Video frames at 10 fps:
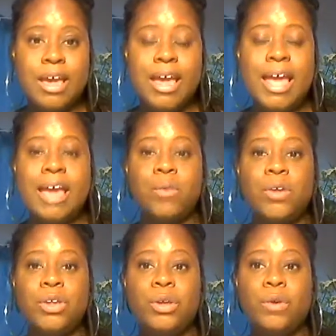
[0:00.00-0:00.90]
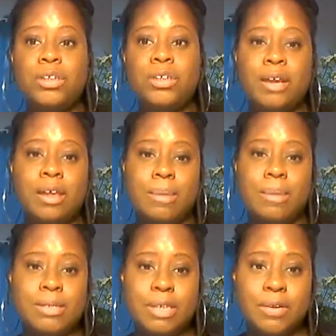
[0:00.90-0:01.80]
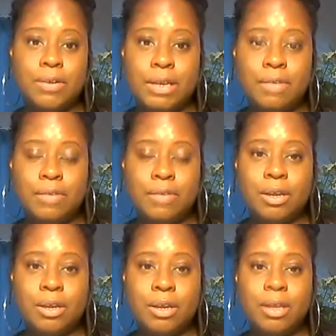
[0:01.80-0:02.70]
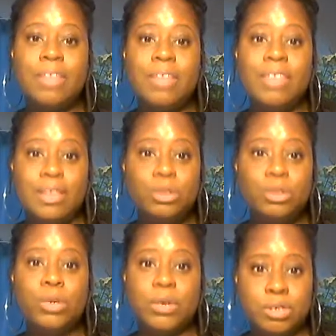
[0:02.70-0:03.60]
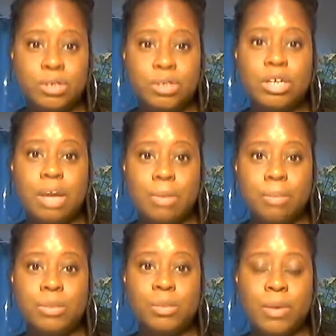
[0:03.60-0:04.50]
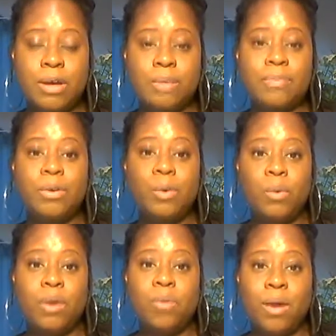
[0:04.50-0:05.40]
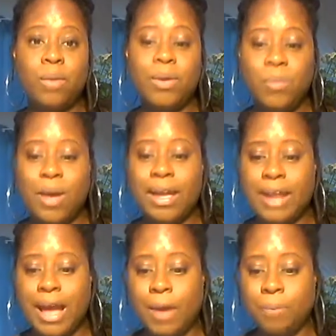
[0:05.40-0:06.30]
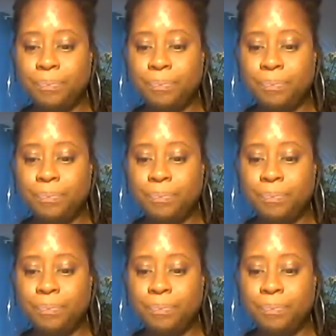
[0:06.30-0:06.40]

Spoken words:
And when you are talking about sacred living, then those questions come up as well. Who, what, where, when, why, and how.